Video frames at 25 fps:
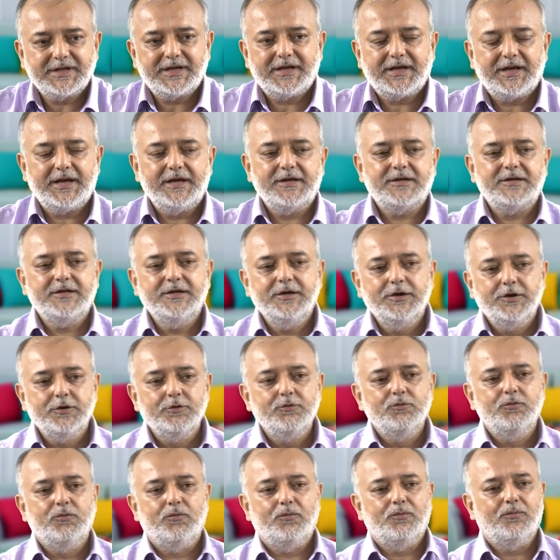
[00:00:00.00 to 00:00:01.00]
it
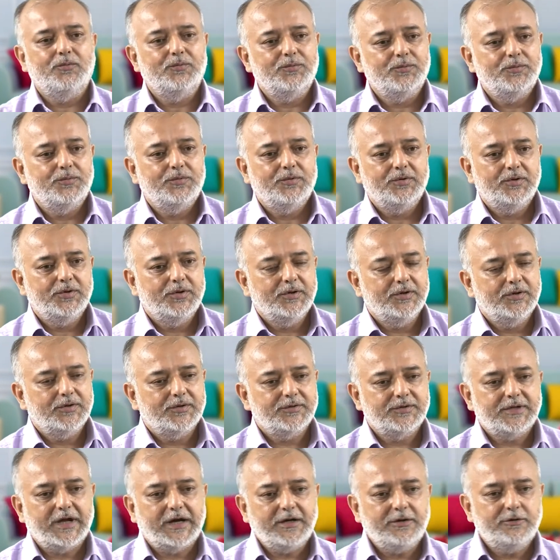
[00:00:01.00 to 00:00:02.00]
grew.
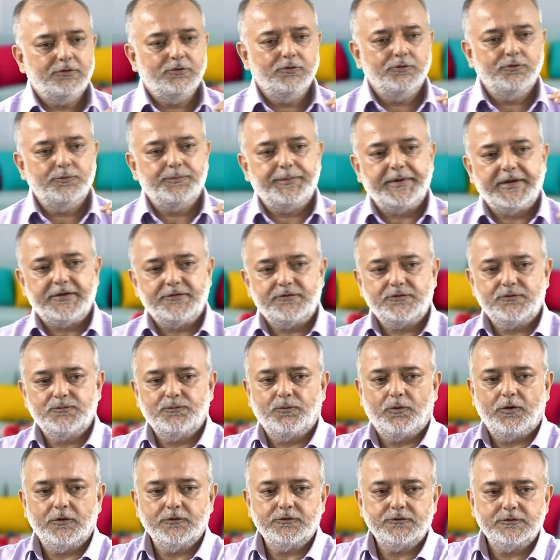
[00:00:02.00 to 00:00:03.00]
That toothpaste
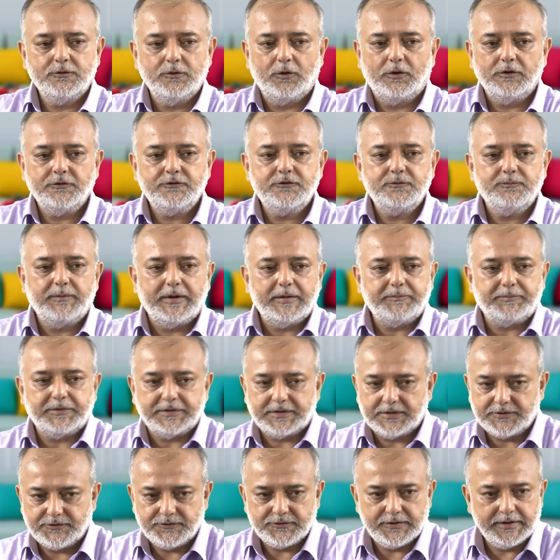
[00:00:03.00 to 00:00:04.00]
was launched by
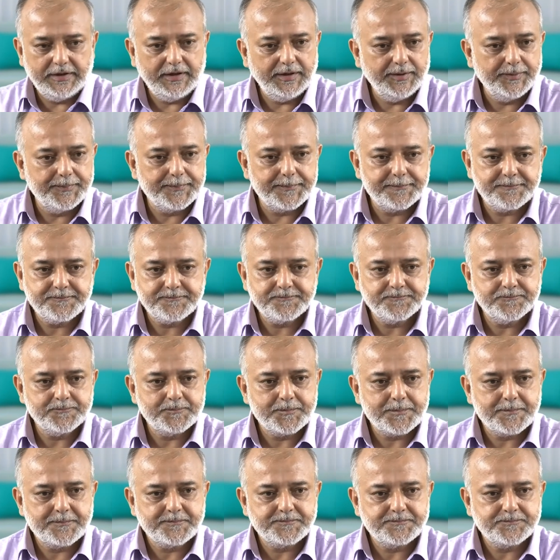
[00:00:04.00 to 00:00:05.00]
Patanjali,
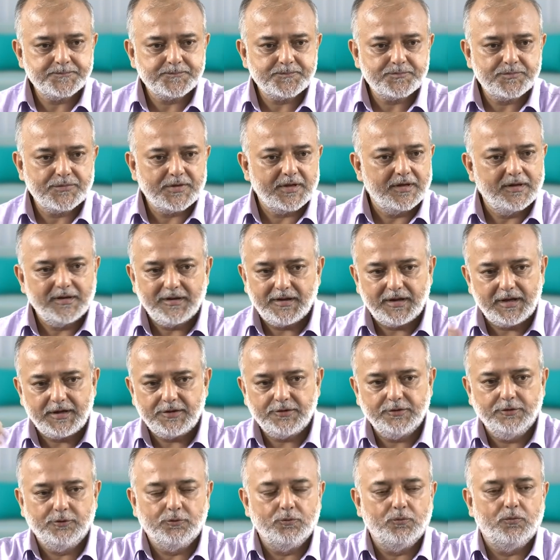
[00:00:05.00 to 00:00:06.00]

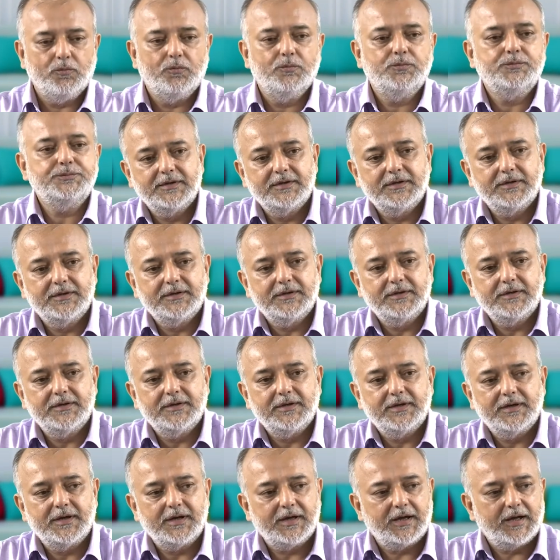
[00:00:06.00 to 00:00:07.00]
it grew.
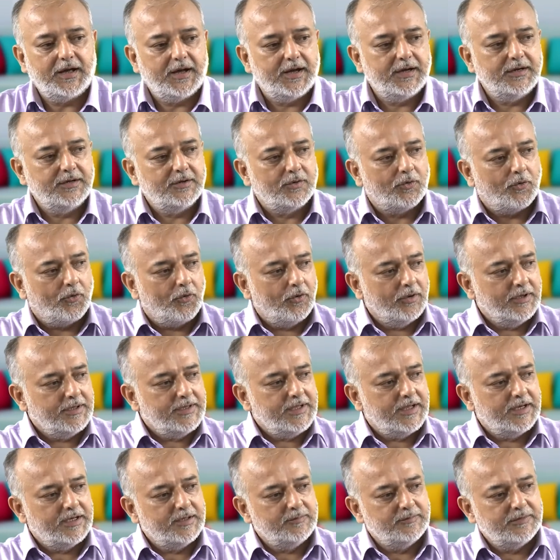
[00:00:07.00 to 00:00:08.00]
And all
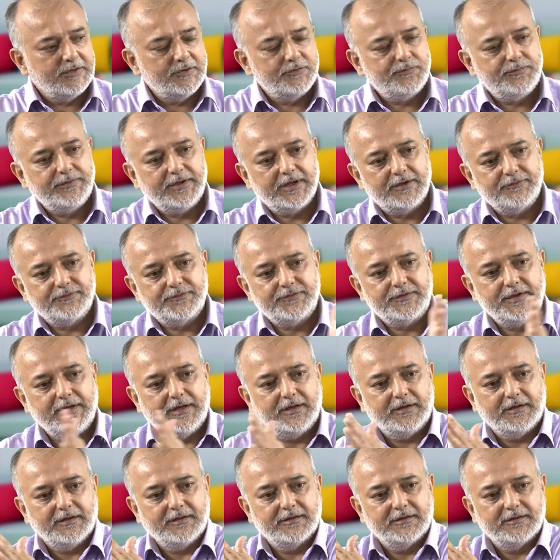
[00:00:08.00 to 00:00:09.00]
the elements we have
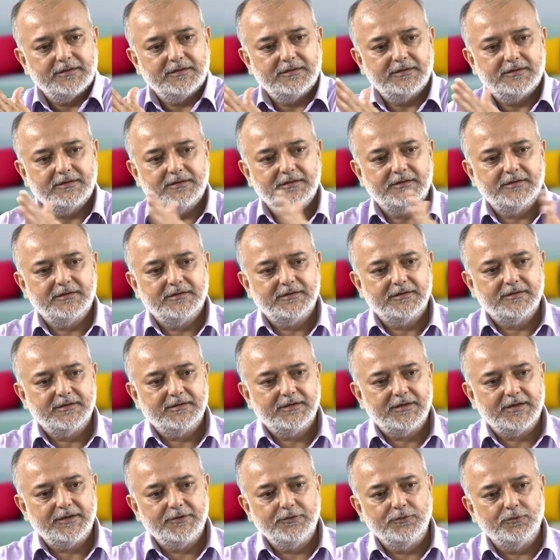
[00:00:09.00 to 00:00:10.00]
seen
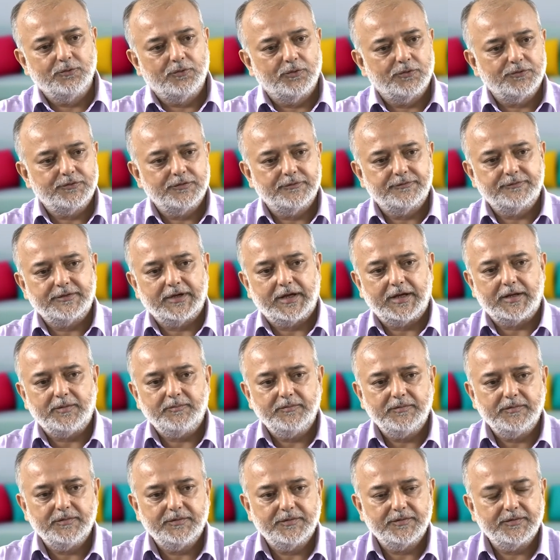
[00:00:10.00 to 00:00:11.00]
in due course of
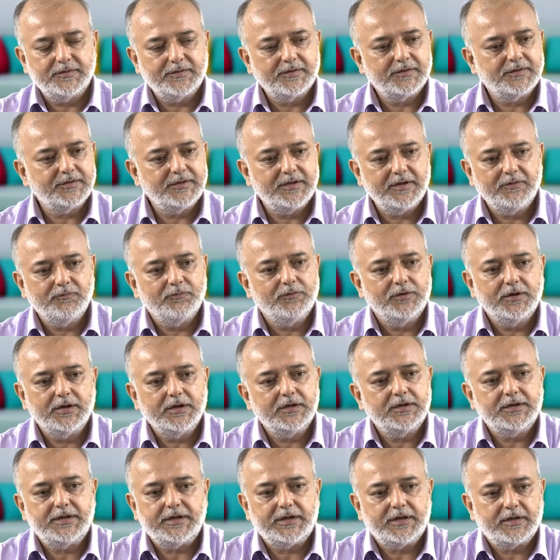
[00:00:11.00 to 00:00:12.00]
time, they
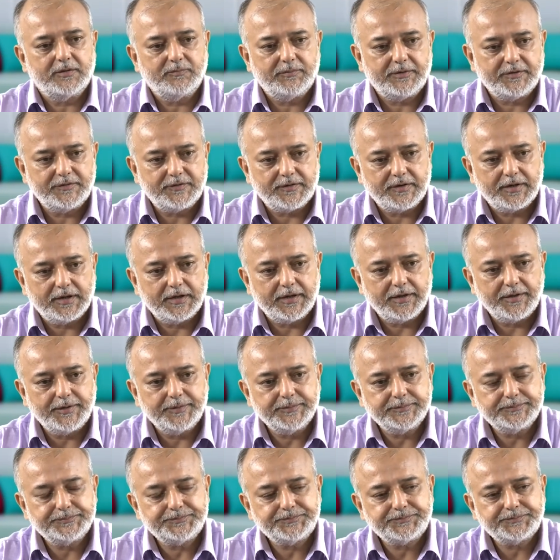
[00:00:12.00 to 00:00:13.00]
worked there basically
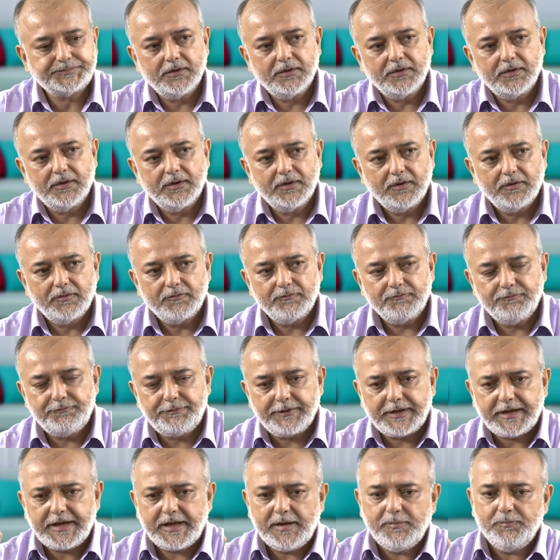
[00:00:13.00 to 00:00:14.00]

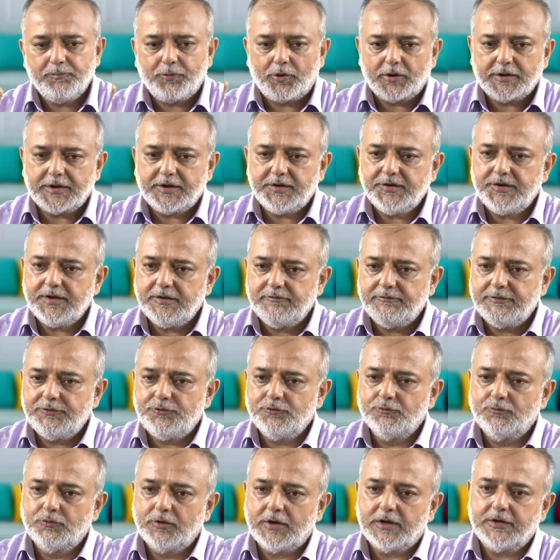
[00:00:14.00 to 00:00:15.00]
very important thing which
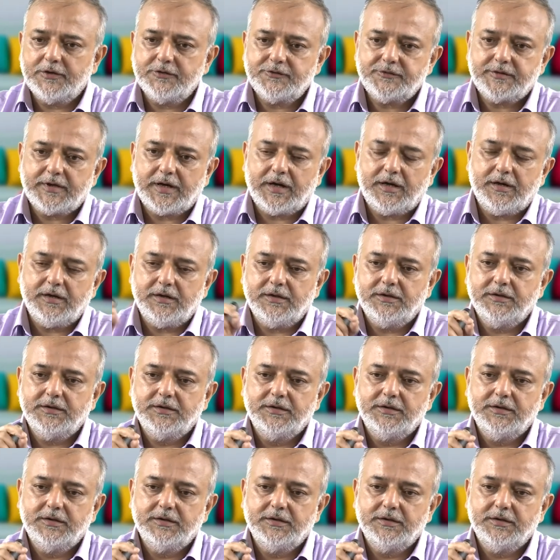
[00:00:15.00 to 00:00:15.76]
you would understand